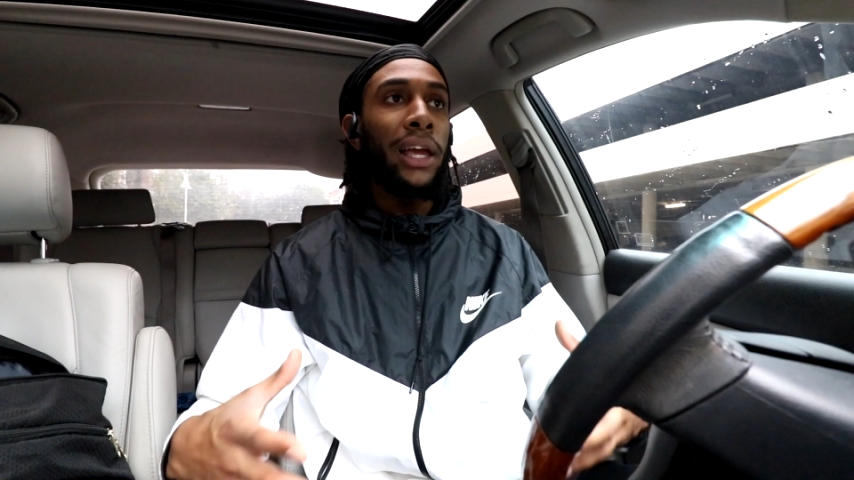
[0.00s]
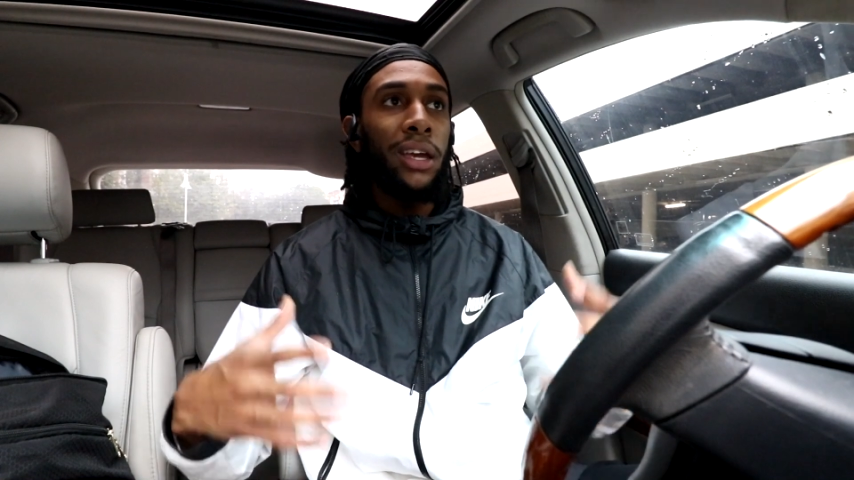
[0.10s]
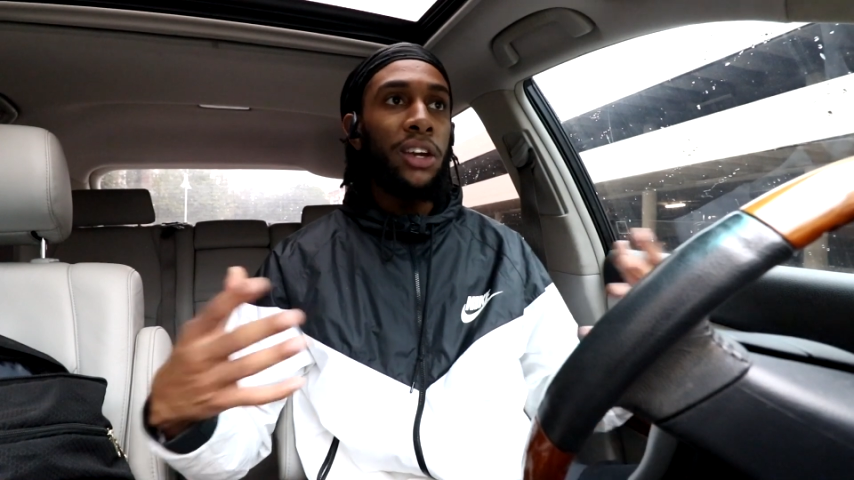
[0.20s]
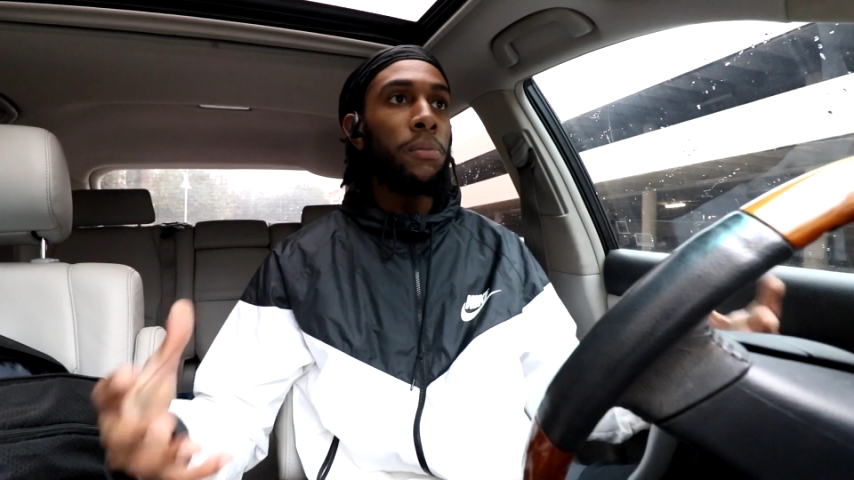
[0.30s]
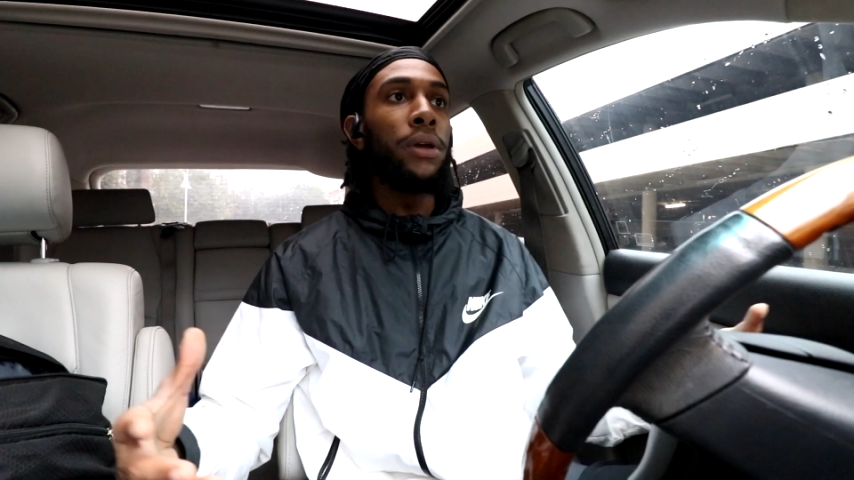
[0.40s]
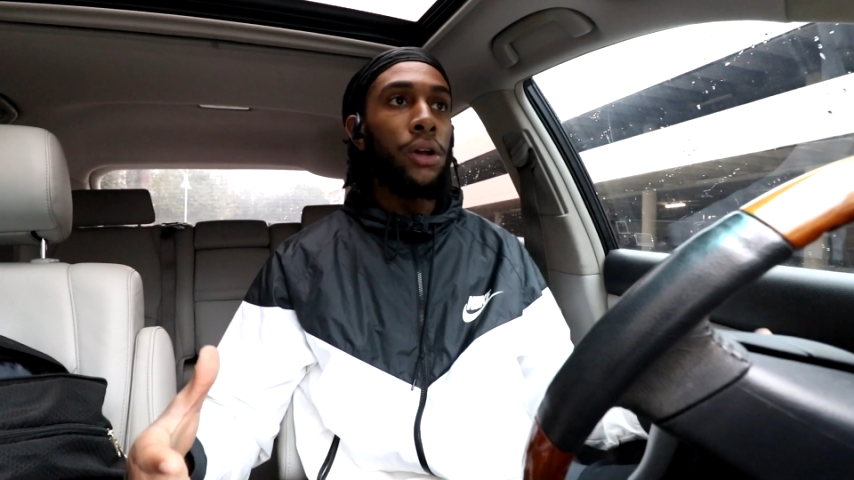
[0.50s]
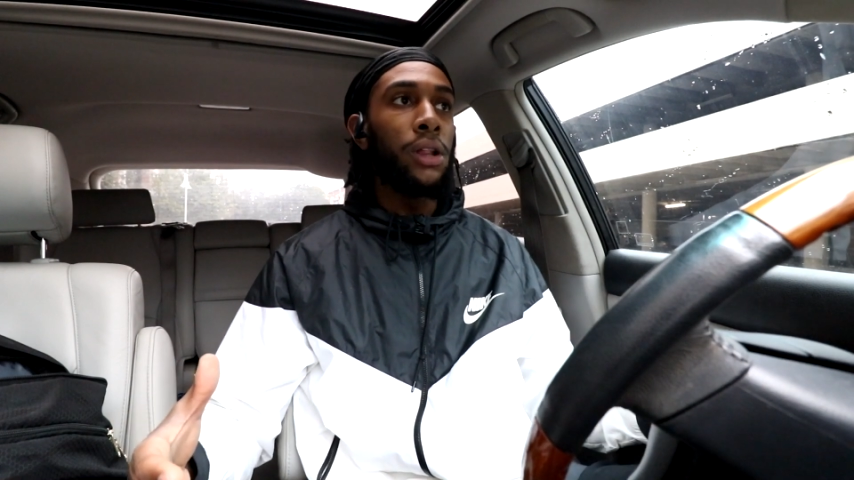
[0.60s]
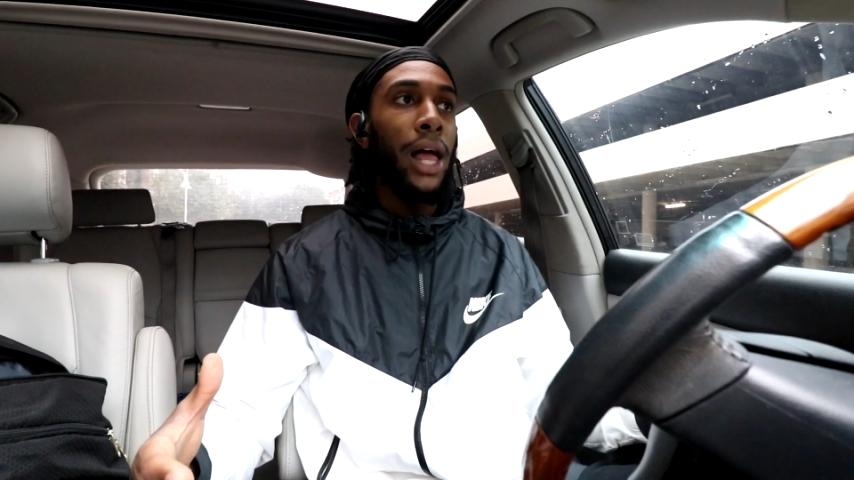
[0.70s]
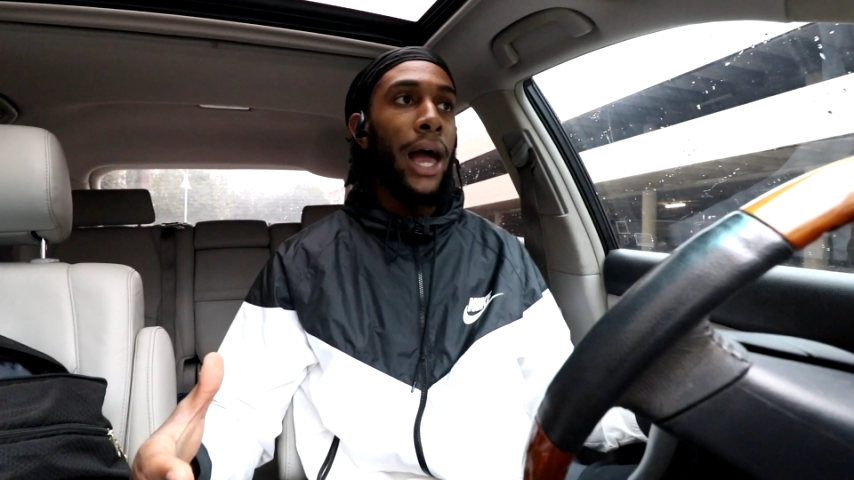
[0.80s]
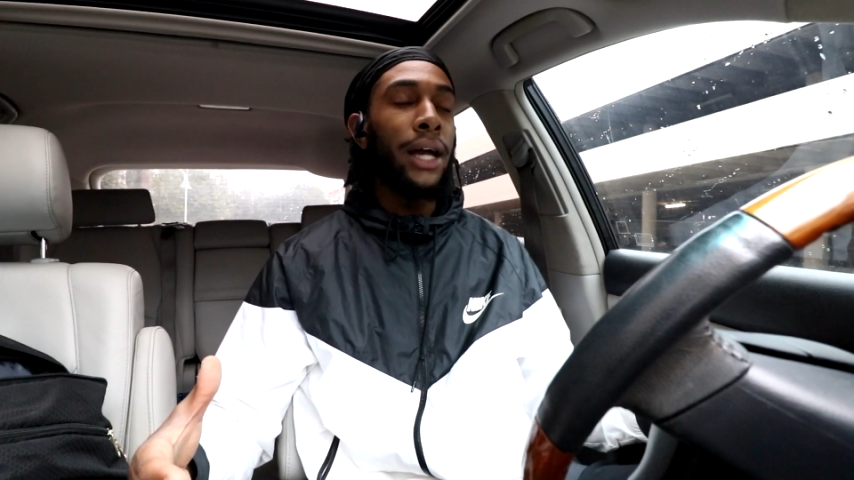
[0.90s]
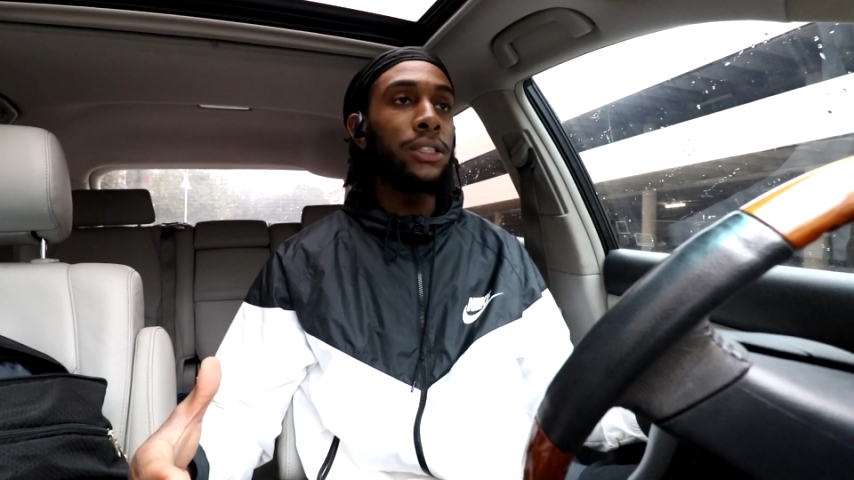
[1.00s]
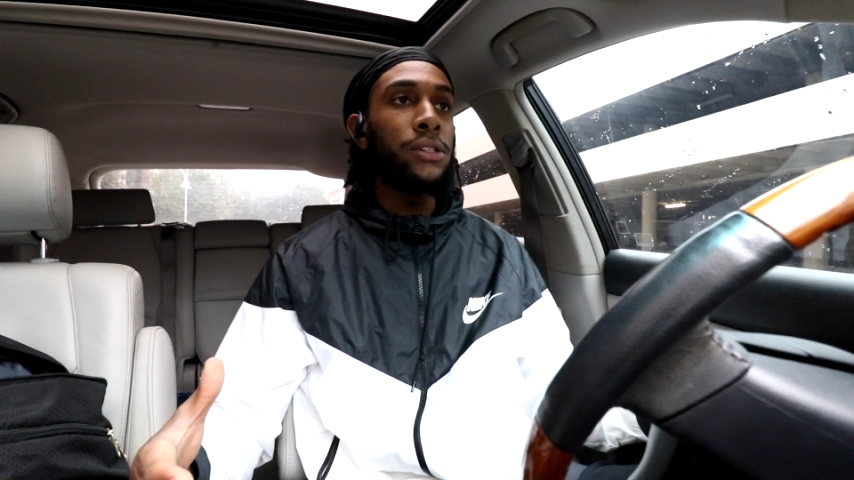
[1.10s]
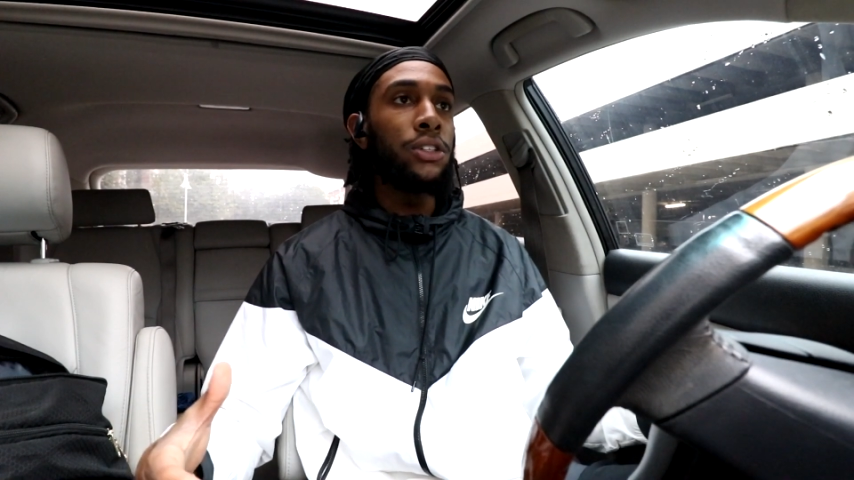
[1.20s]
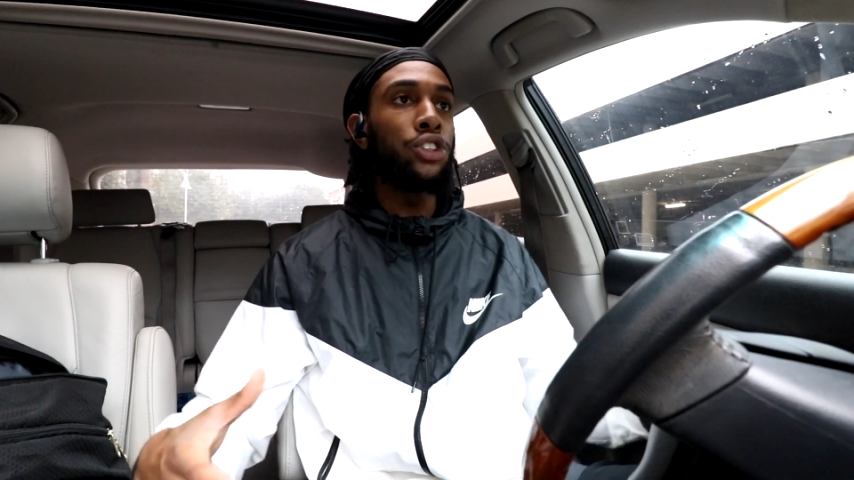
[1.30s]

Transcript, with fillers: like it could be your last.